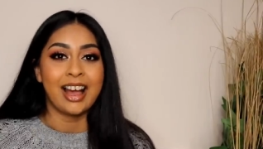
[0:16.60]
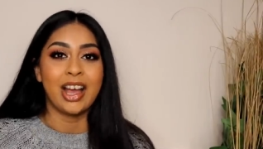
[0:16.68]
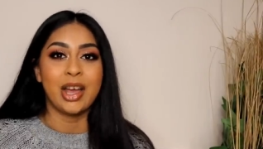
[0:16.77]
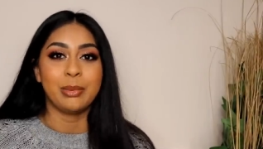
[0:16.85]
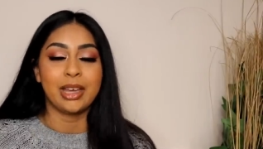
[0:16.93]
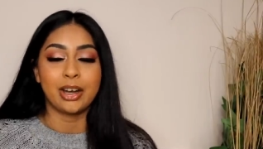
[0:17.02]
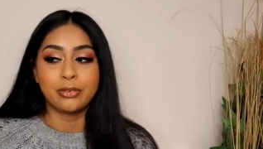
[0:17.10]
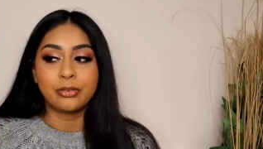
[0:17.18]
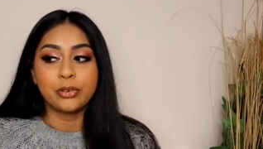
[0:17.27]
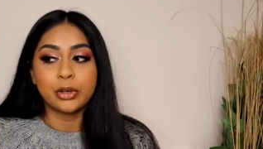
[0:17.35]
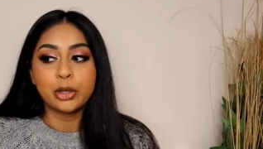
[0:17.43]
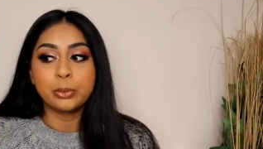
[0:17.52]
um, and I
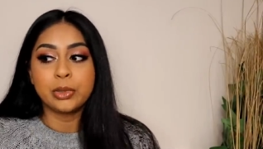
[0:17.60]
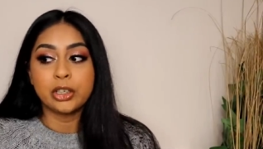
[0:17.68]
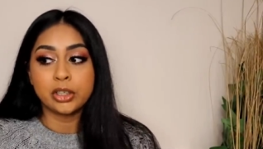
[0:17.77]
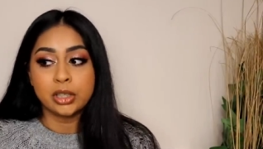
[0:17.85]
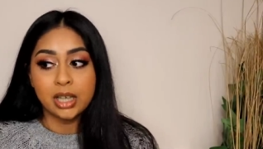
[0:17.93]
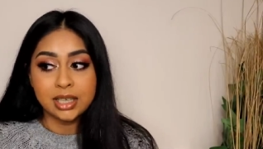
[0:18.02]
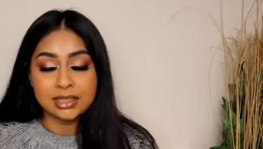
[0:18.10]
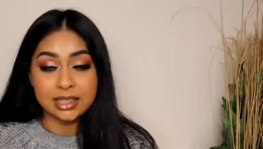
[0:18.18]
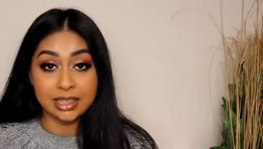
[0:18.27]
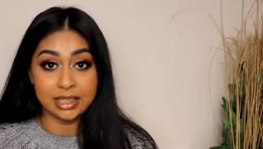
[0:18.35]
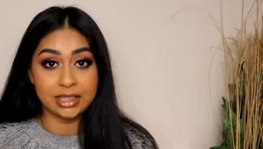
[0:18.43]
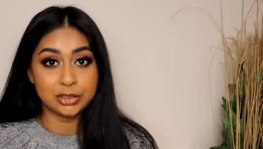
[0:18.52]
thought it would be a good
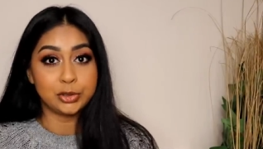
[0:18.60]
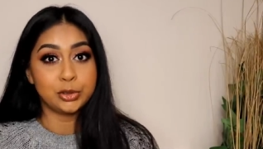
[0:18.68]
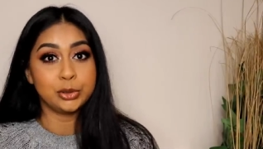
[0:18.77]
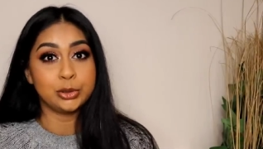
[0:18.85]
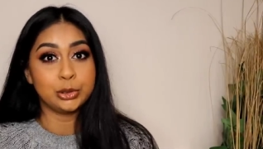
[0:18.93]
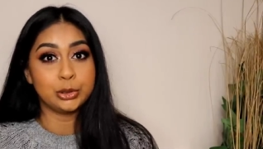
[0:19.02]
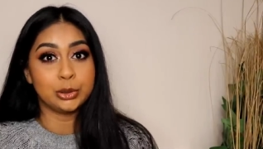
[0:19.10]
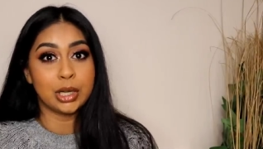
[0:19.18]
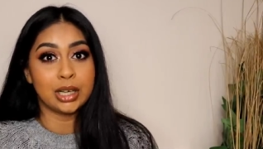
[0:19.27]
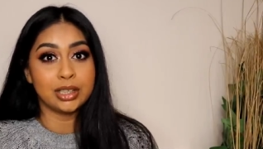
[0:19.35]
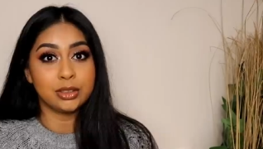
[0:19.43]
idea to